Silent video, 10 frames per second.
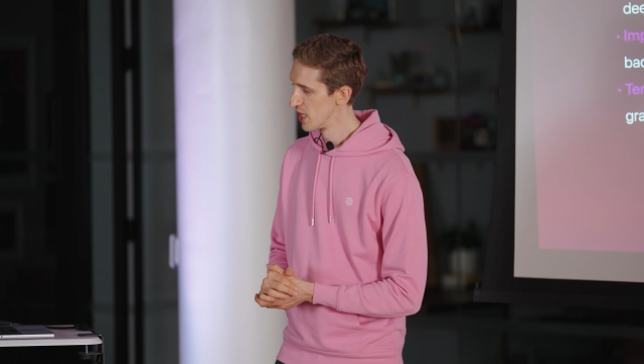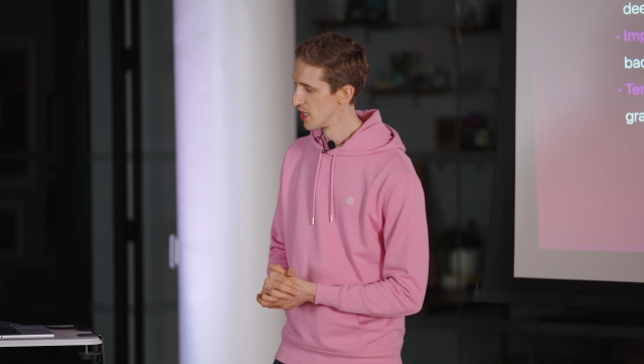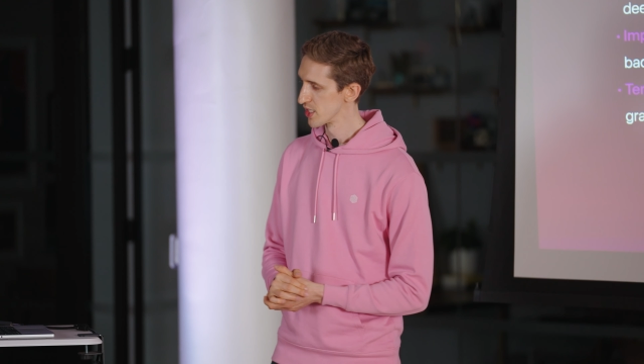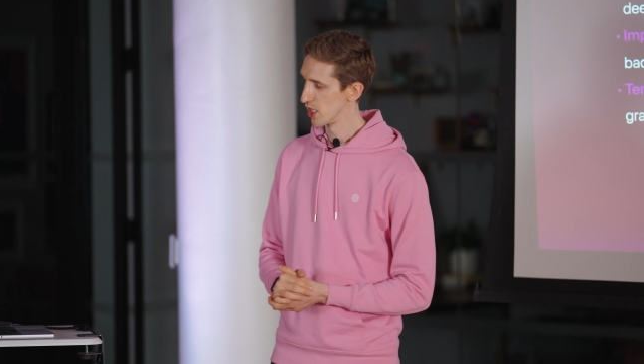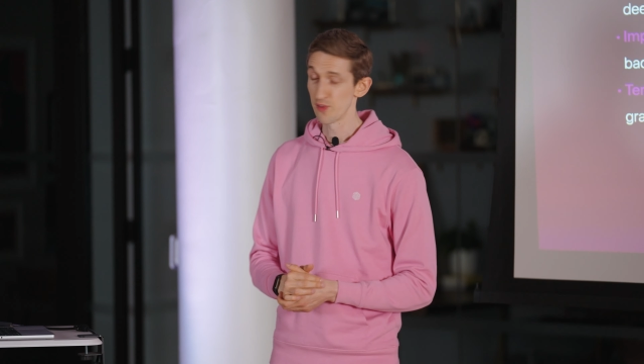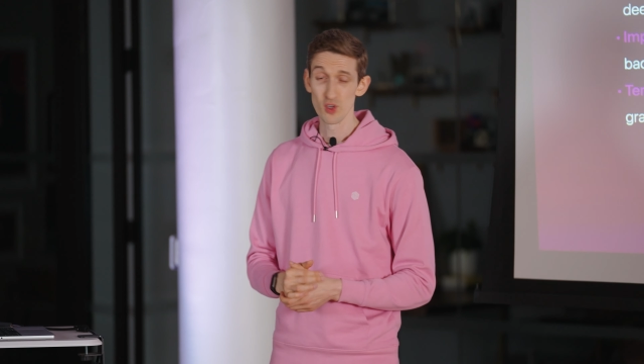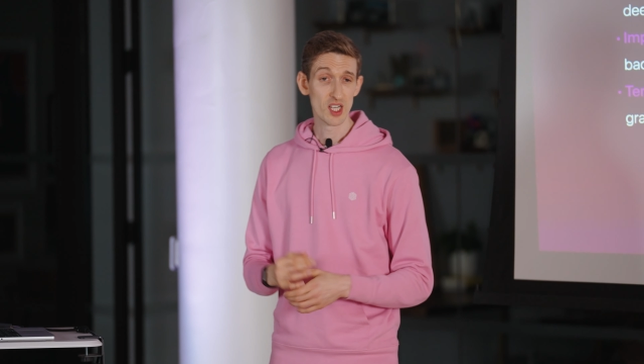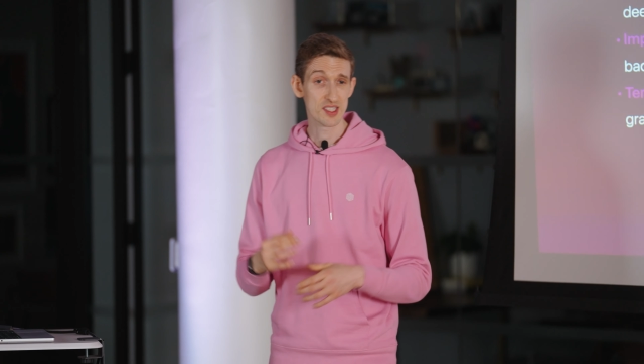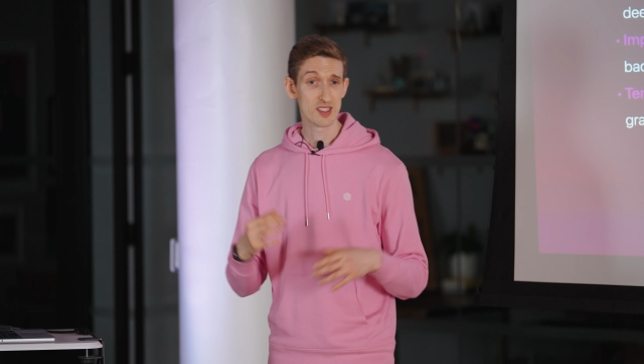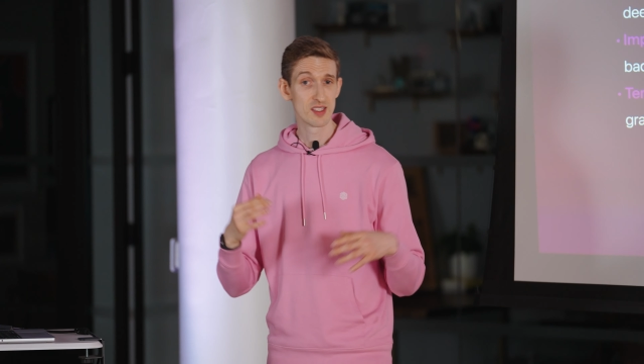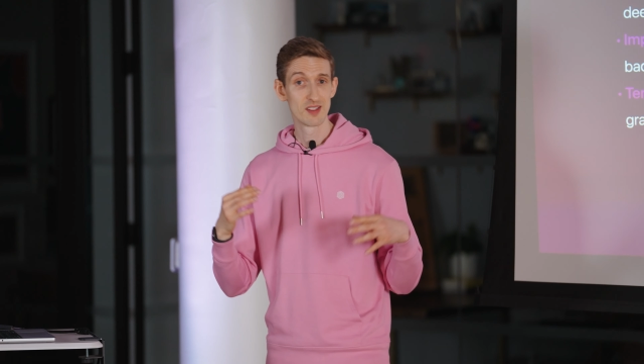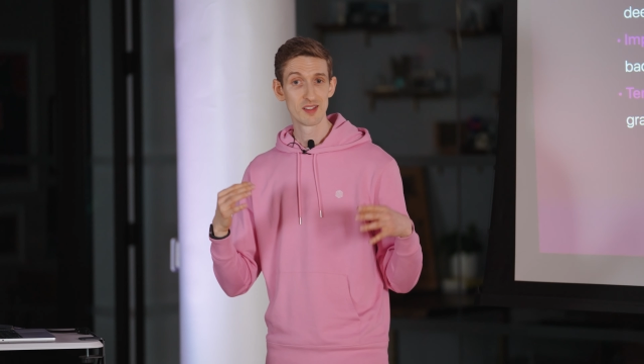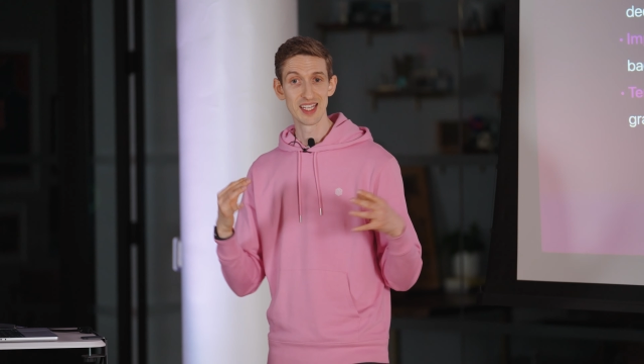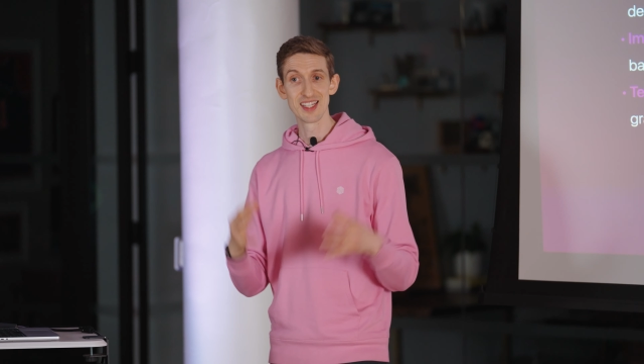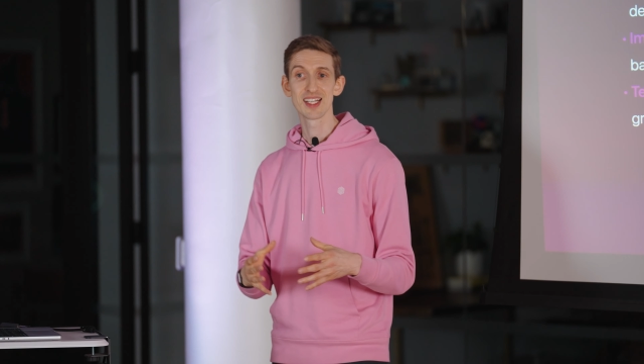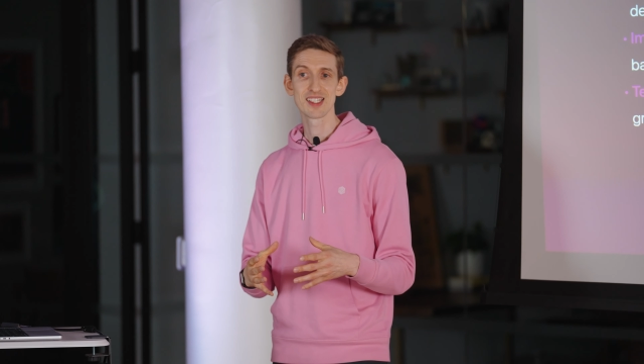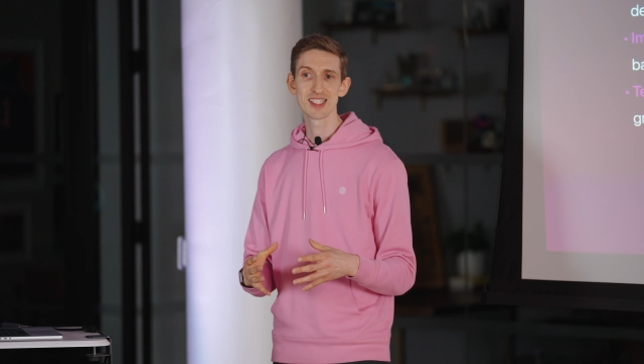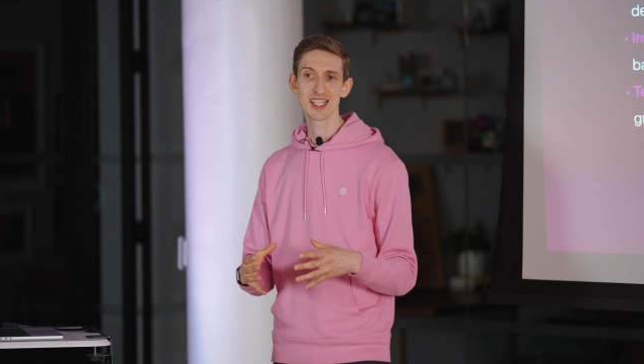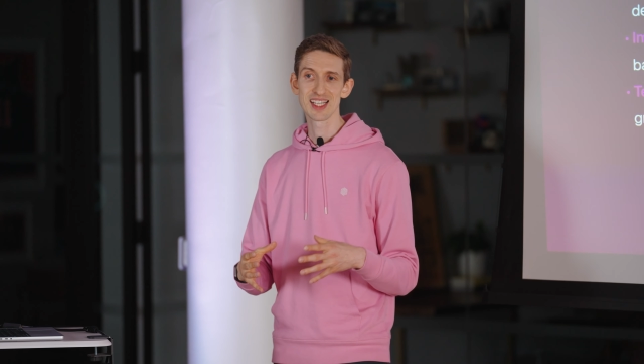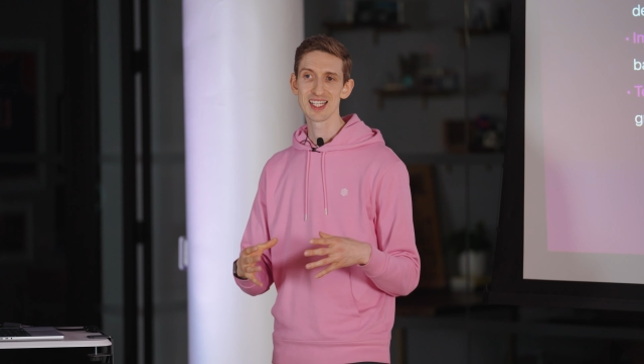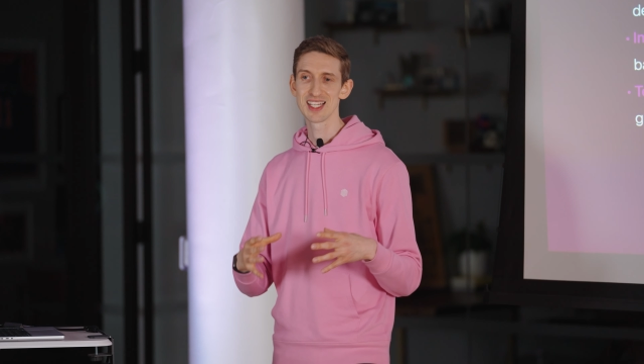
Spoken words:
So for us, indexing